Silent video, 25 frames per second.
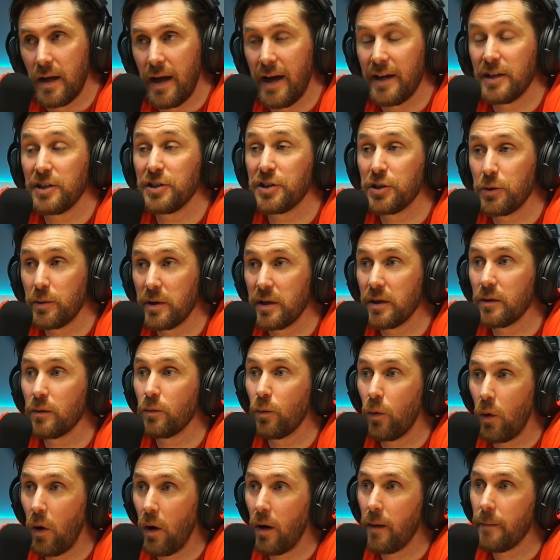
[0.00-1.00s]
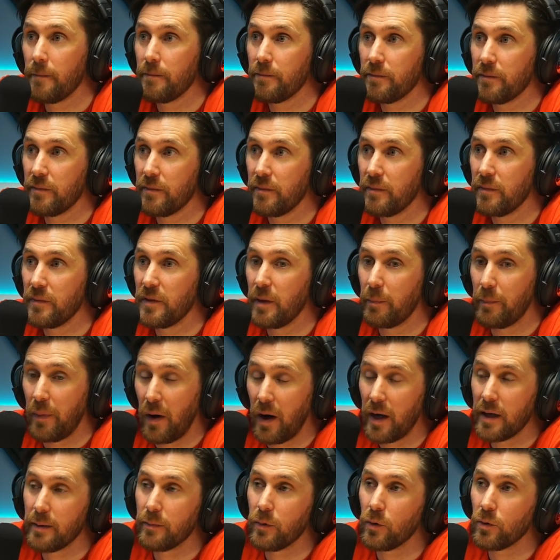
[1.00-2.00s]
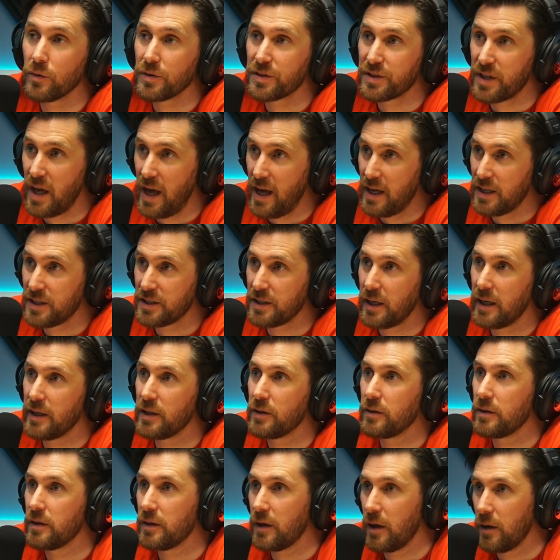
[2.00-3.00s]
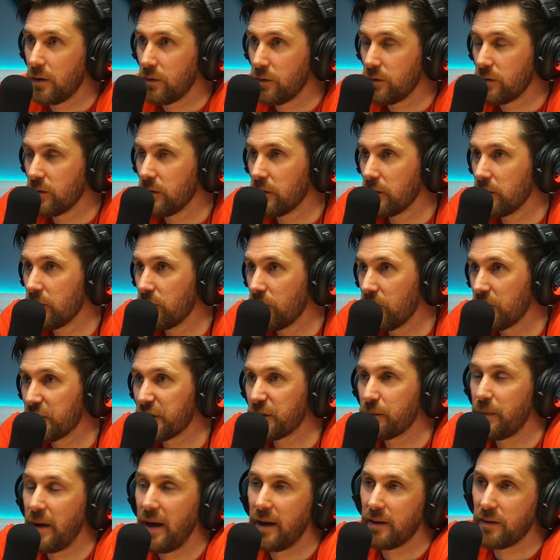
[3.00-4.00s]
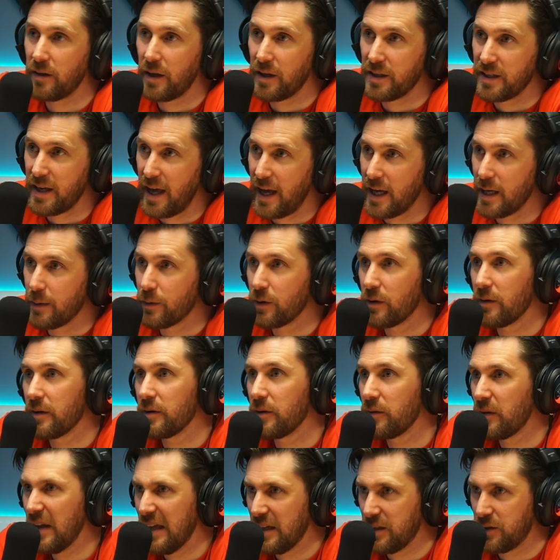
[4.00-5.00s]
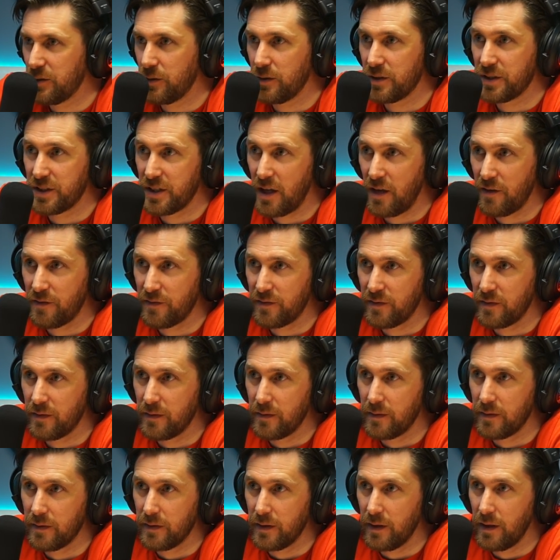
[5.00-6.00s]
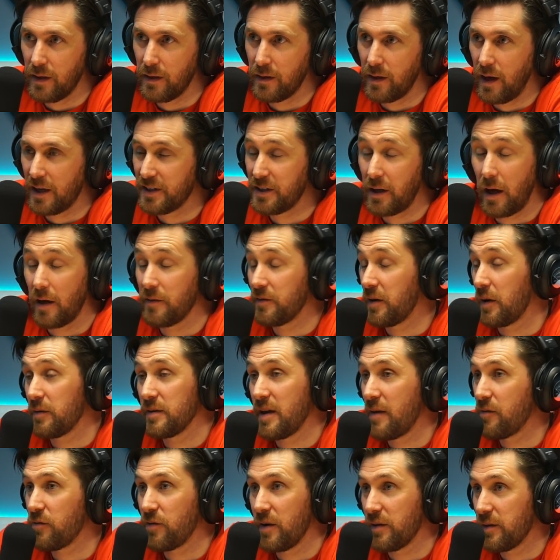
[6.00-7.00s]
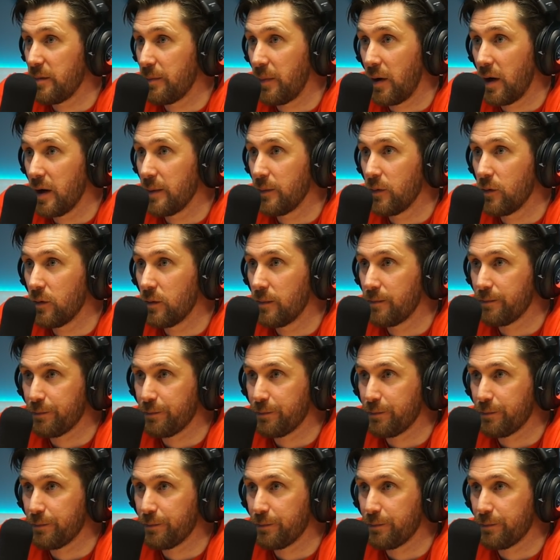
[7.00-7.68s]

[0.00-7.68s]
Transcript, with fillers: and doing what the Bible says, like, you know, respect thy neighbor and all that sort of stuff. Yeah. I, have never read the Bible.